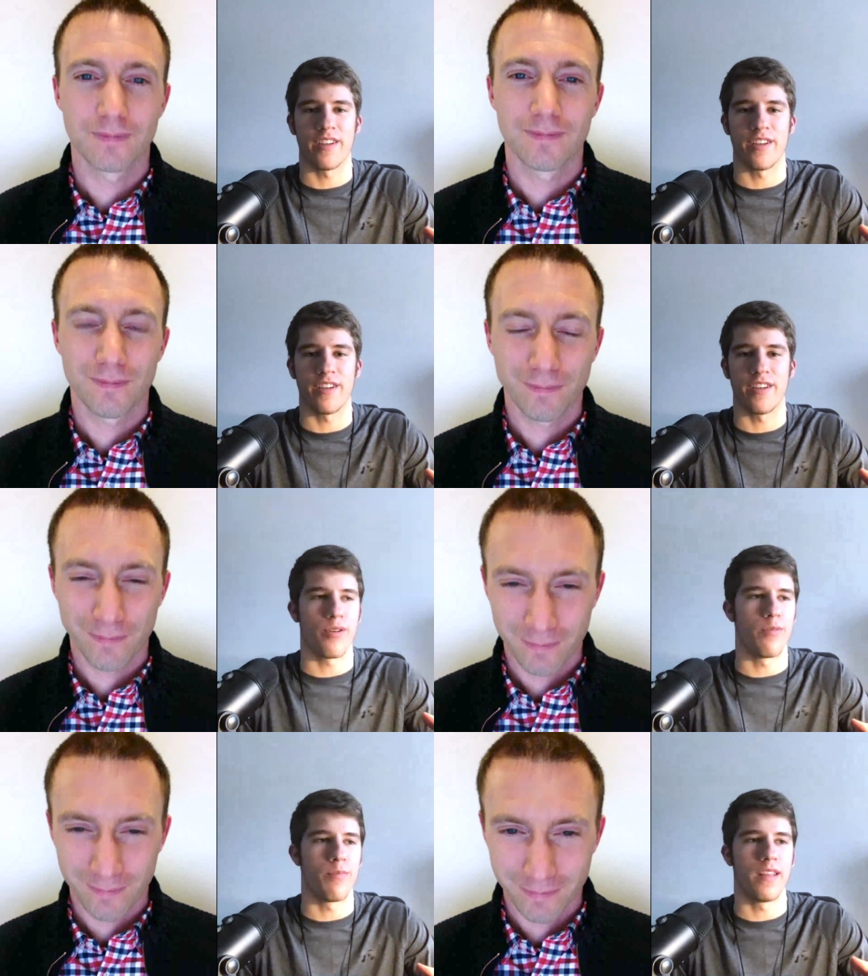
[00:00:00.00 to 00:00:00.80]
Speaker 1: and you
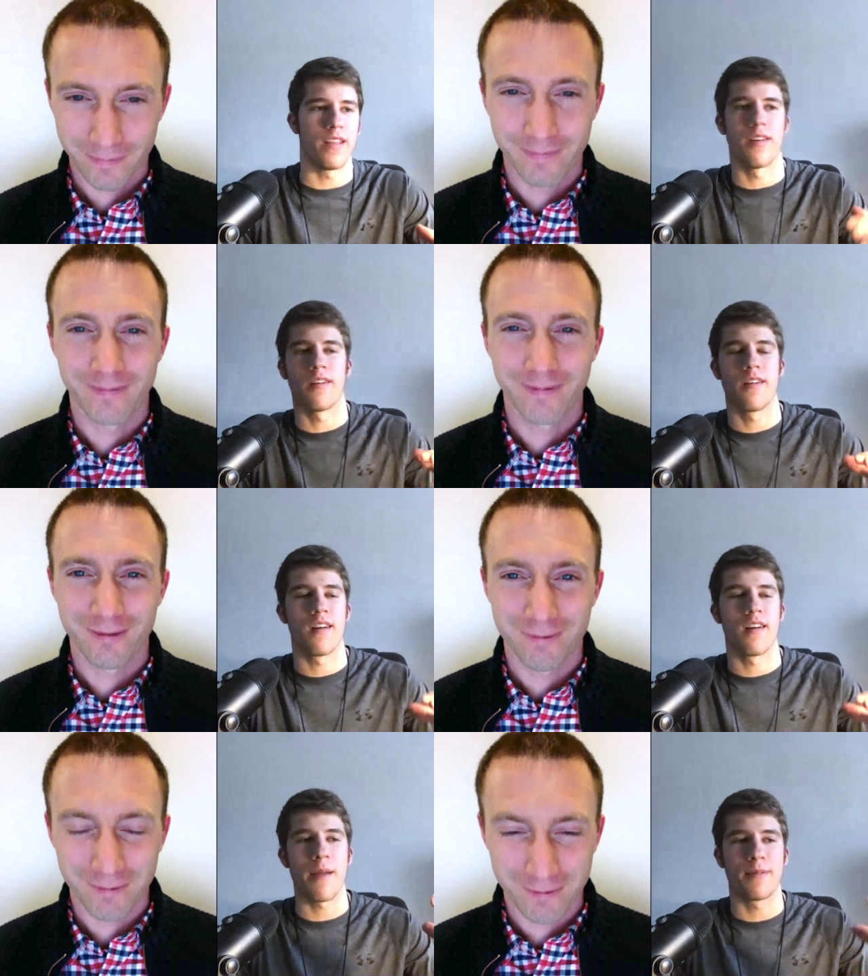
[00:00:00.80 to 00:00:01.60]
know, it would be
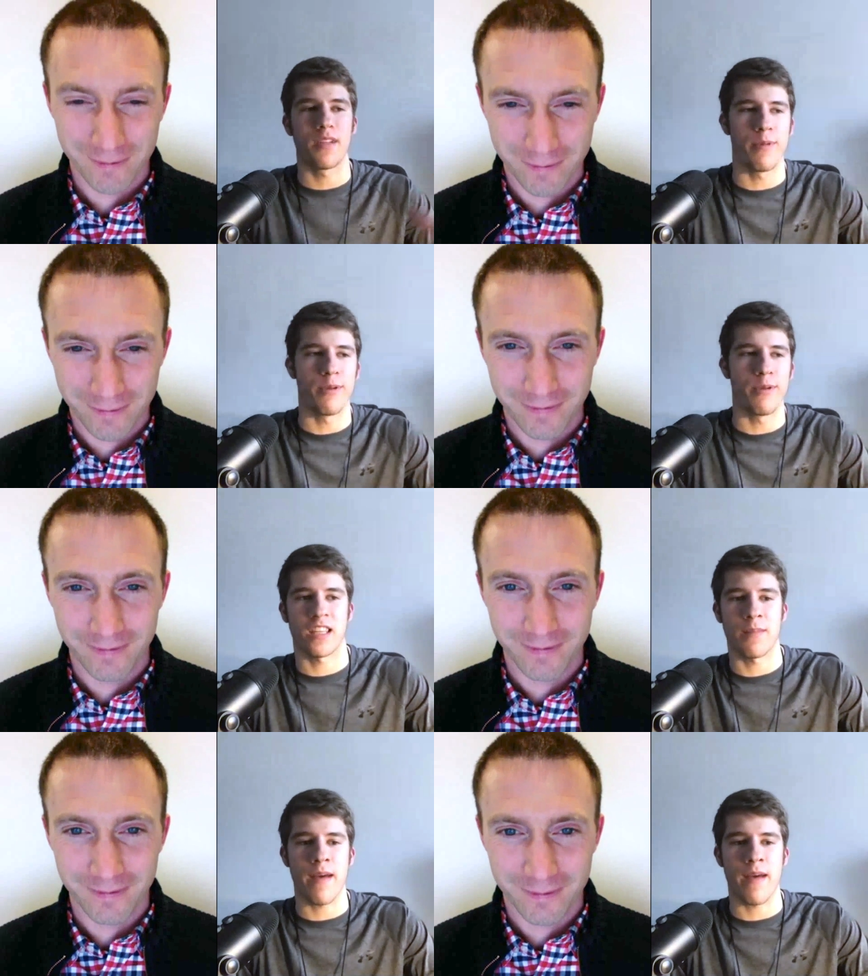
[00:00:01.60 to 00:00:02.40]
the hyped up
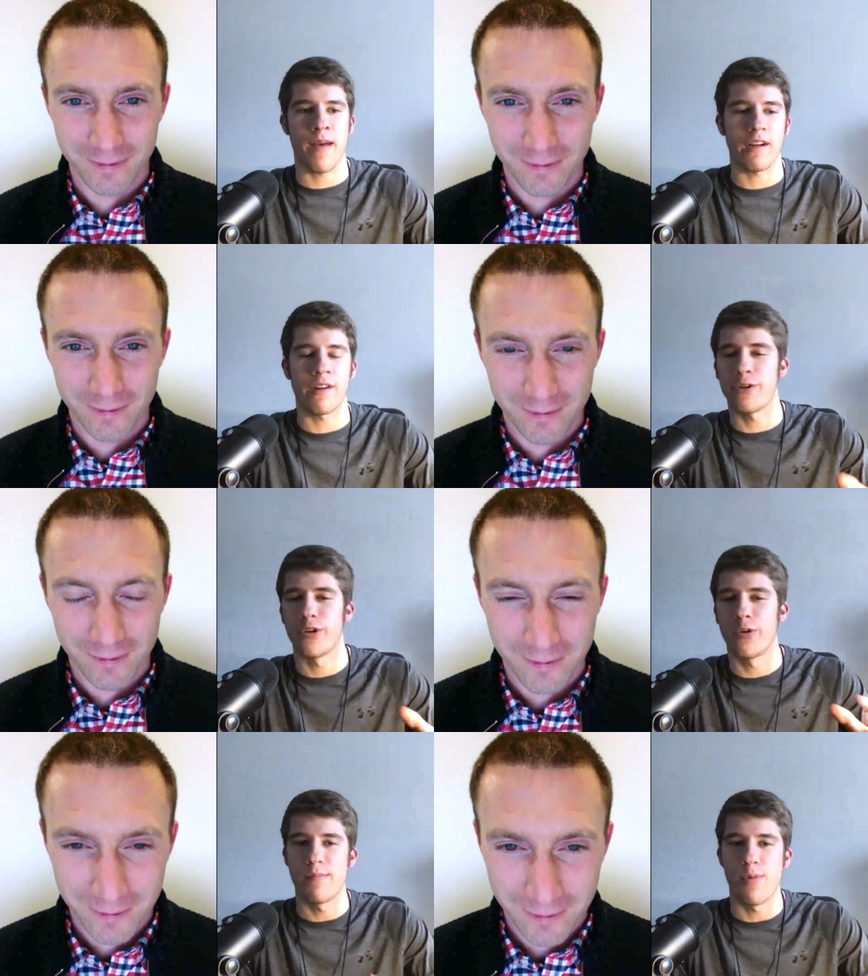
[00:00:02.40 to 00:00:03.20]
music at the
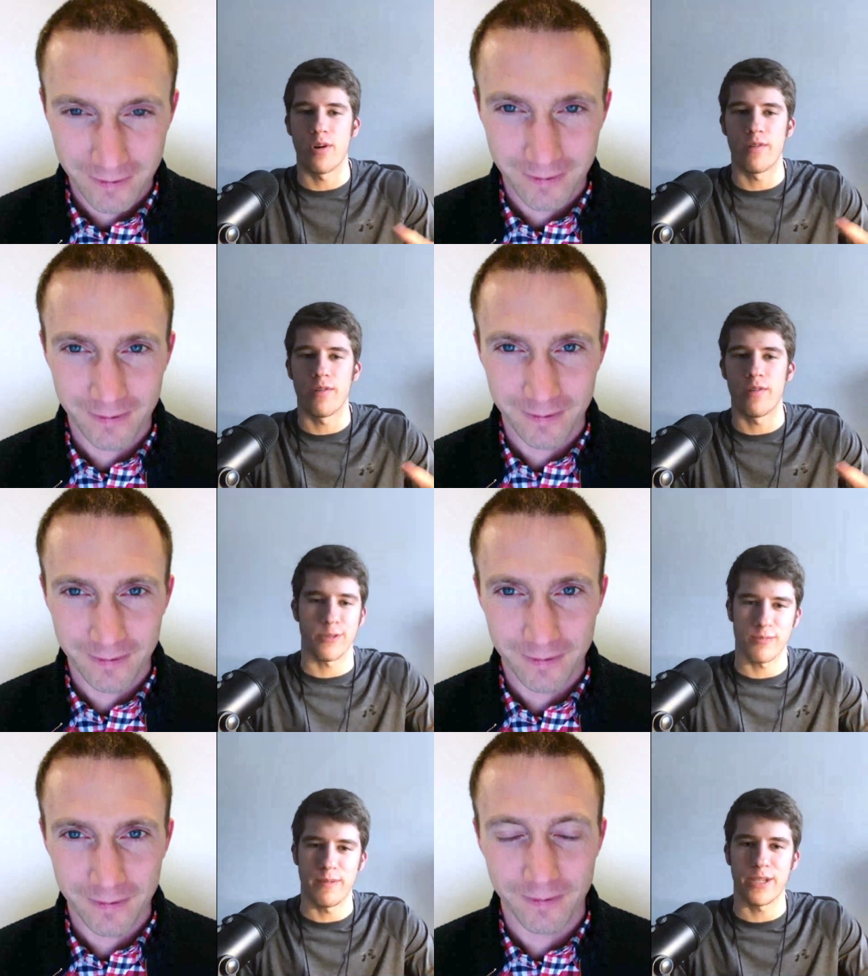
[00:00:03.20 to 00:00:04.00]
background, it would be the
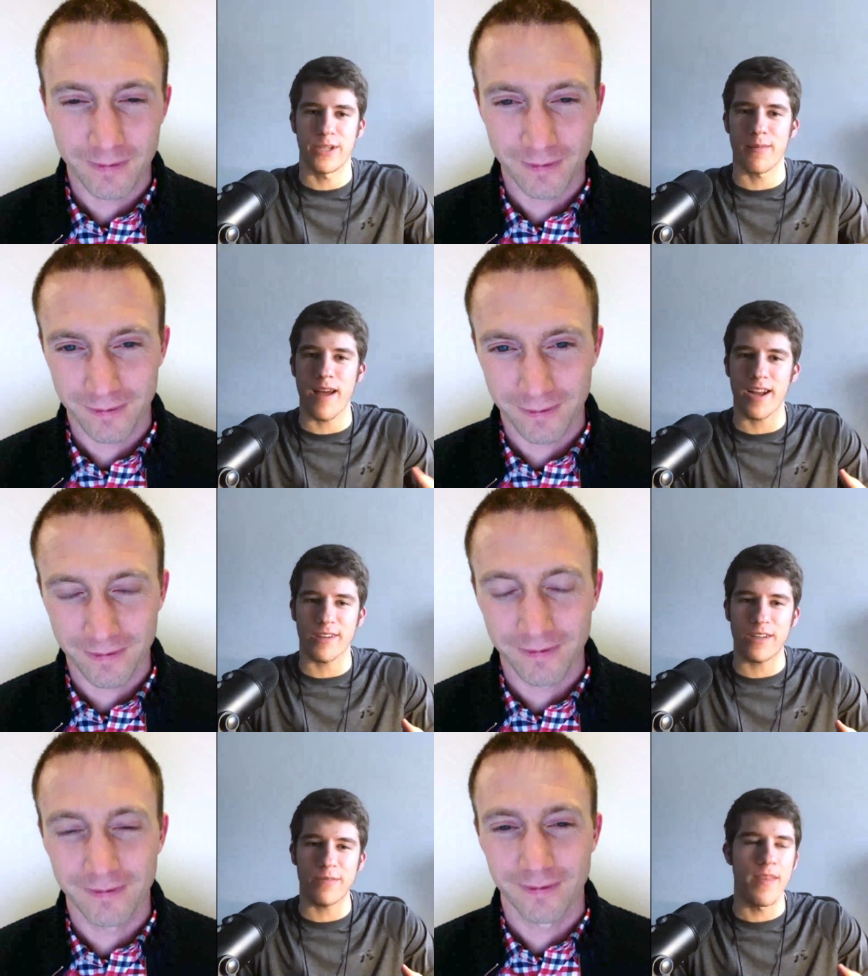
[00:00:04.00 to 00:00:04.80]
motivational speaker in the
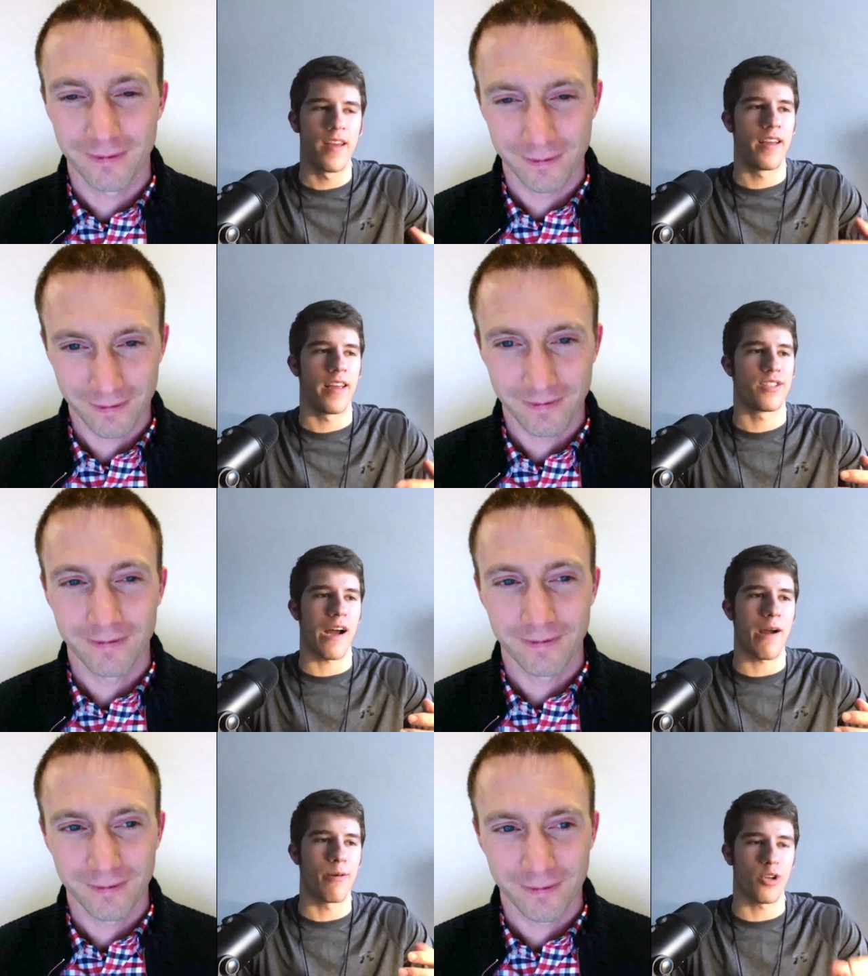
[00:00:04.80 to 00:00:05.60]
background,
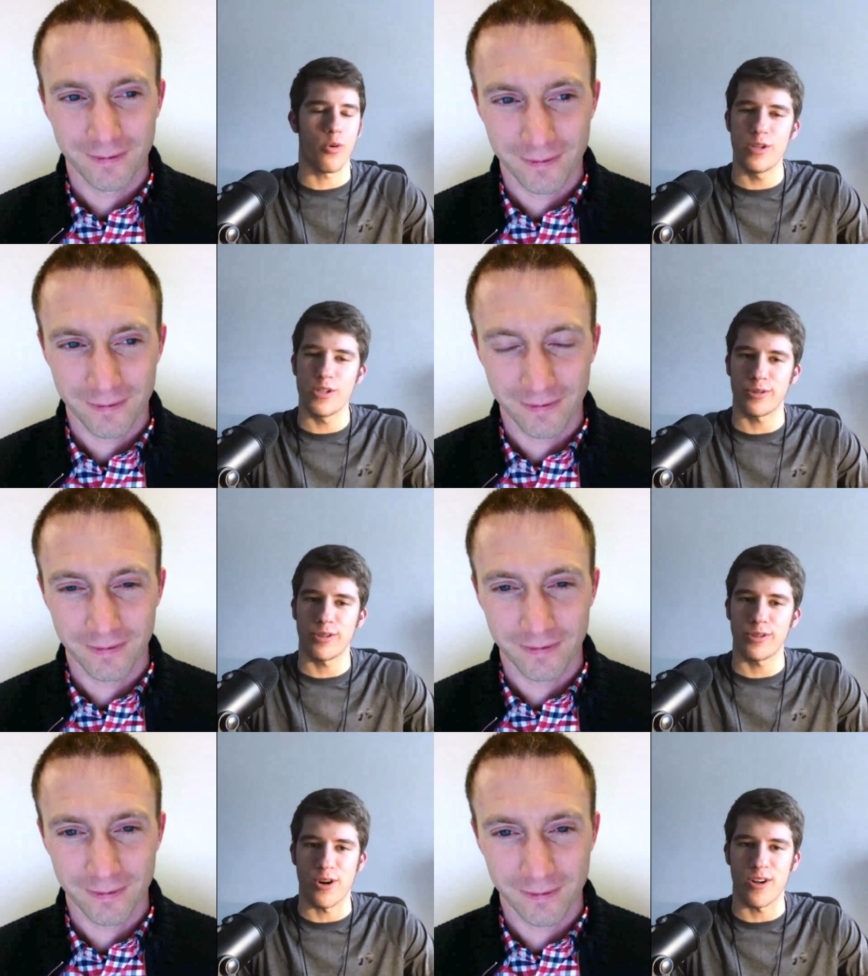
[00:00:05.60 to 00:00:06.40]
and so I was always
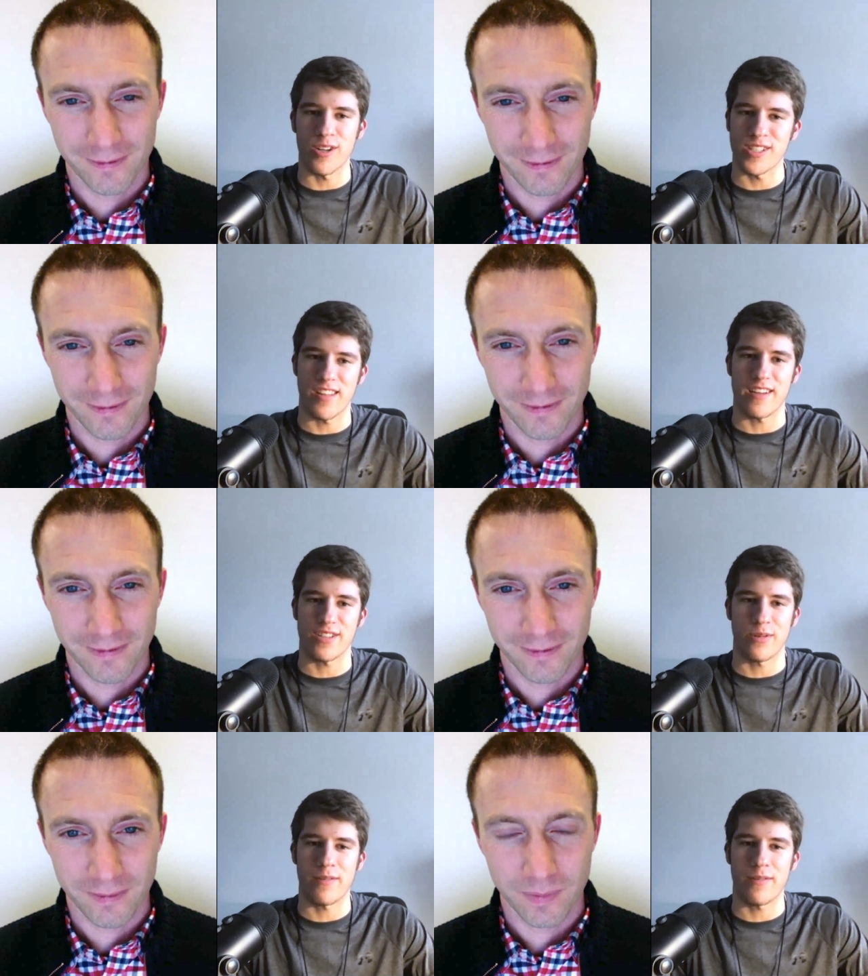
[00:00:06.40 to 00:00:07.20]
really drawn to
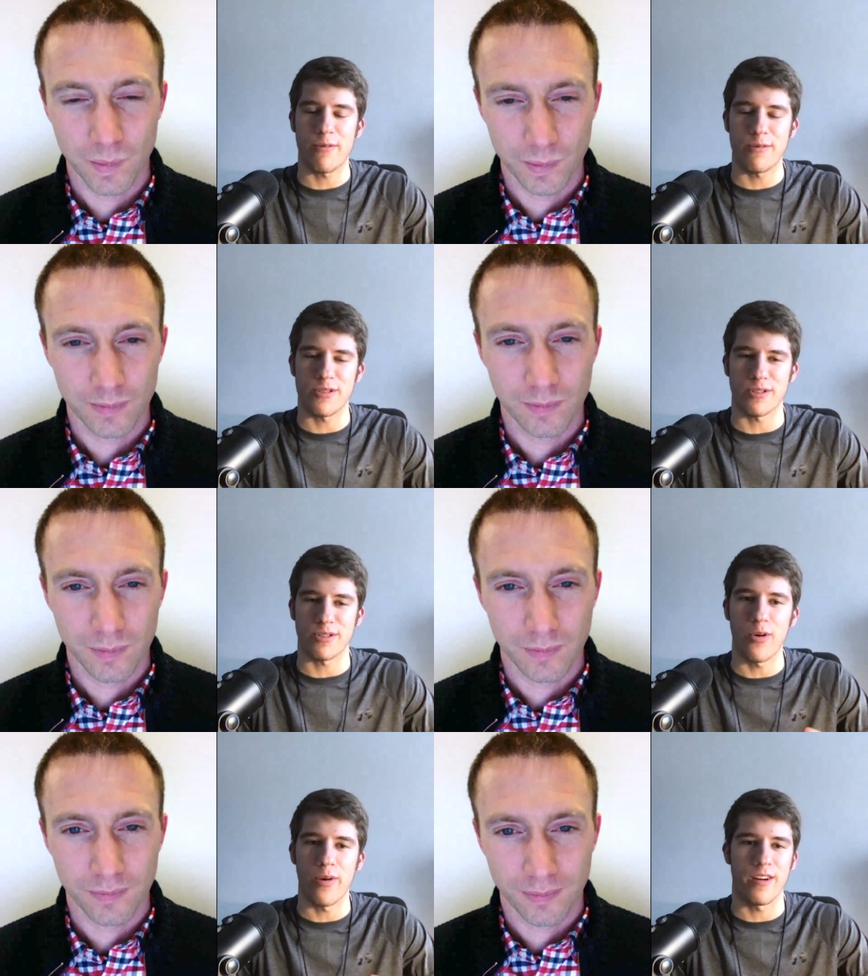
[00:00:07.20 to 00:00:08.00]
that. So whenever I was
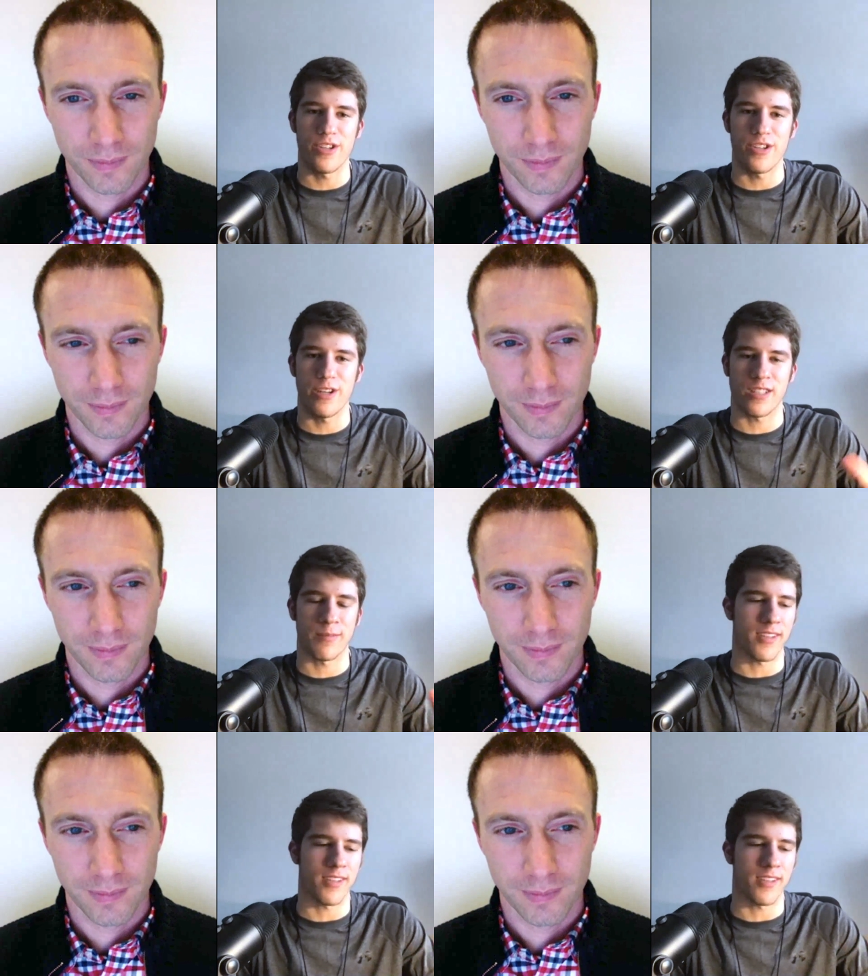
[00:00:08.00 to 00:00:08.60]
low energy or